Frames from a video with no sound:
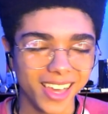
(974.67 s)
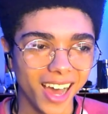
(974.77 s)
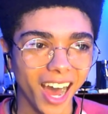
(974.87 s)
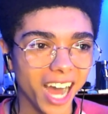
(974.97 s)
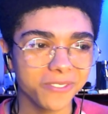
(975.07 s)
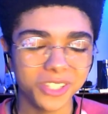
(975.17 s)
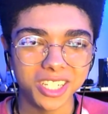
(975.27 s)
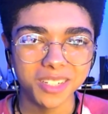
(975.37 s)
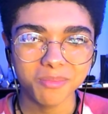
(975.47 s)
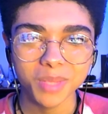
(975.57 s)
I've
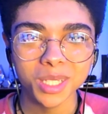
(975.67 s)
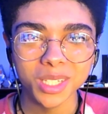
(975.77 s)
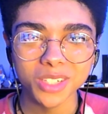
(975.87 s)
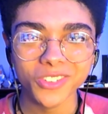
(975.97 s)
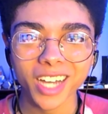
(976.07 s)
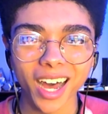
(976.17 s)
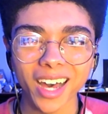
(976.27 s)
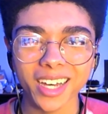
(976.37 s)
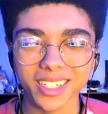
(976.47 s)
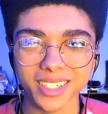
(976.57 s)
seen millions of
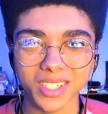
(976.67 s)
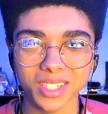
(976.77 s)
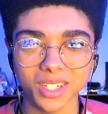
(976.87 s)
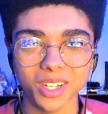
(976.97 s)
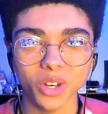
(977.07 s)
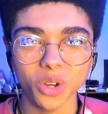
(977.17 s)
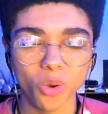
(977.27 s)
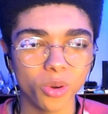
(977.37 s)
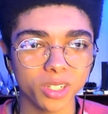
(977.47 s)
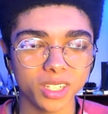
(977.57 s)
guys,
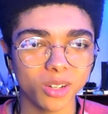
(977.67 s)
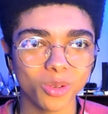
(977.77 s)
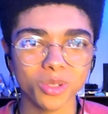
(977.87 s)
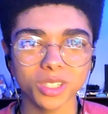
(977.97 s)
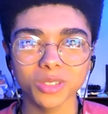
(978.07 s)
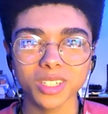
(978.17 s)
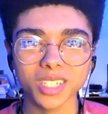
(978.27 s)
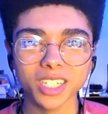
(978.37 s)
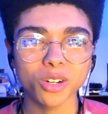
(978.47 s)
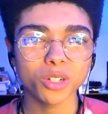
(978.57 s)
or you could say
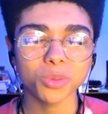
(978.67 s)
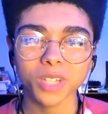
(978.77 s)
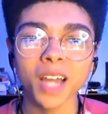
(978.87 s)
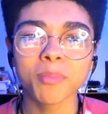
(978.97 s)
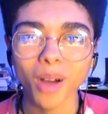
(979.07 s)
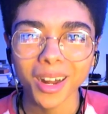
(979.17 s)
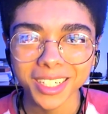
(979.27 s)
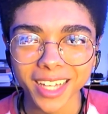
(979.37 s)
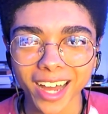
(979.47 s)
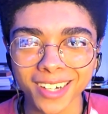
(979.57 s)
girls with high body
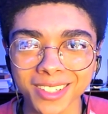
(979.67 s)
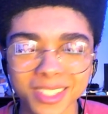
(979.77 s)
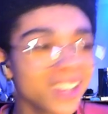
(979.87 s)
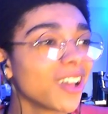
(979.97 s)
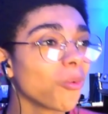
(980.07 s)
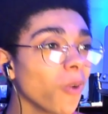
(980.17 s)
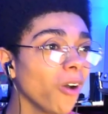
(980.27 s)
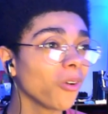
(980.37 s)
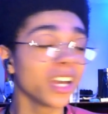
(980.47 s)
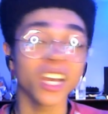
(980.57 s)
counts.
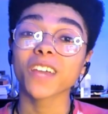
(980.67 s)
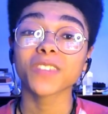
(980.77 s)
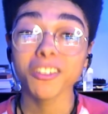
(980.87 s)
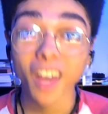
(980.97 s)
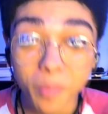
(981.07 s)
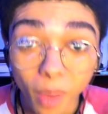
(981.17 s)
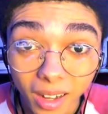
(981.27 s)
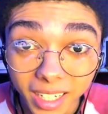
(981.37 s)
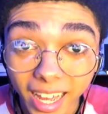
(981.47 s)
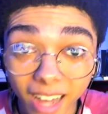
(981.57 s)
Well, if they have high body
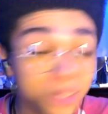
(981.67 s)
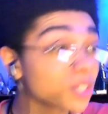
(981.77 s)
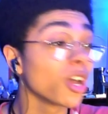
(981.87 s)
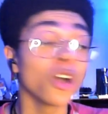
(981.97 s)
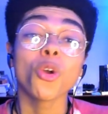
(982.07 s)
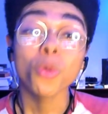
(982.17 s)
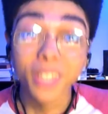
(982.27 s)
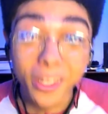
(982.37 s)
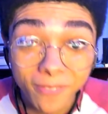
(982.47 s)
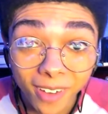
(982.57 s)
counts, who are
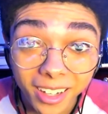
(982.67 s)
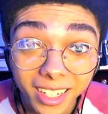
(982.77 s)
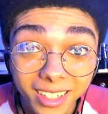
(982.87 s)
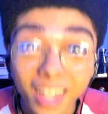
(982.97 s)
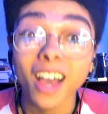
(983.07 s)
they fucking?